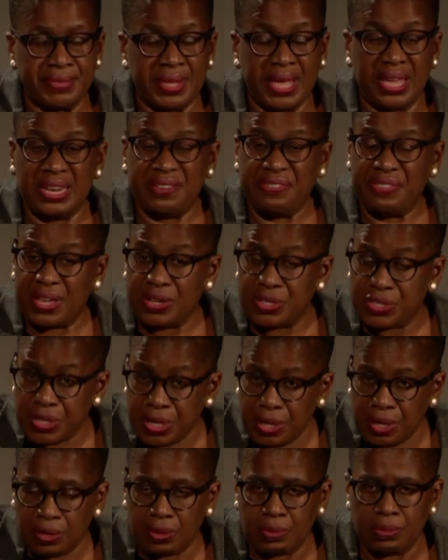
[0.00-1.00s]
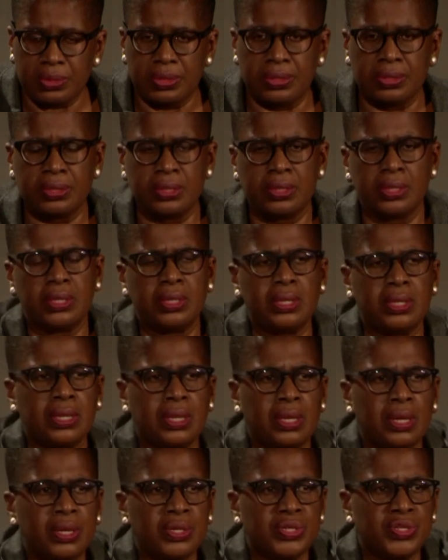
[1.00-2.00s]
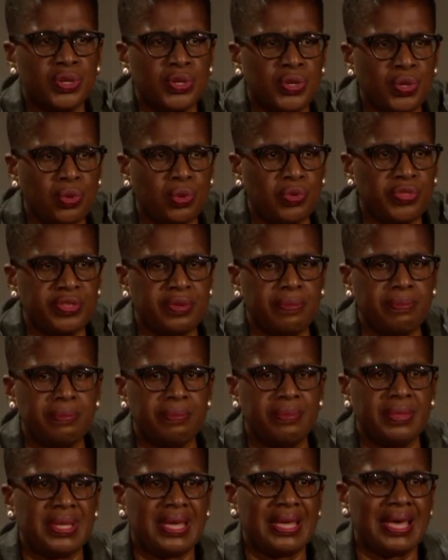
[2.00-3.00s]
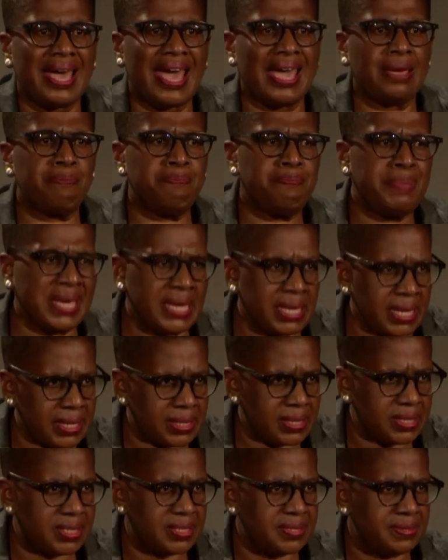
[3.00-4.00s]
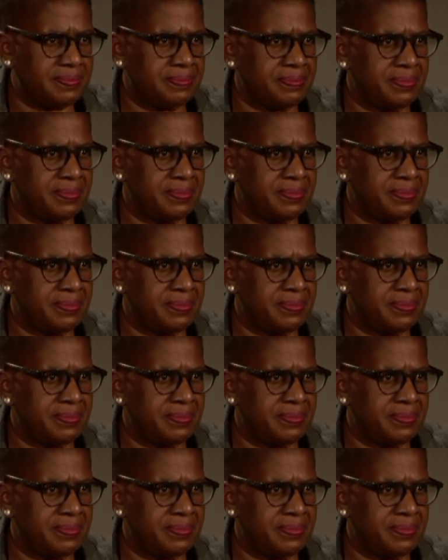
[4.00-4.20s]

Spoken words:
And if they do, to call them a bigot,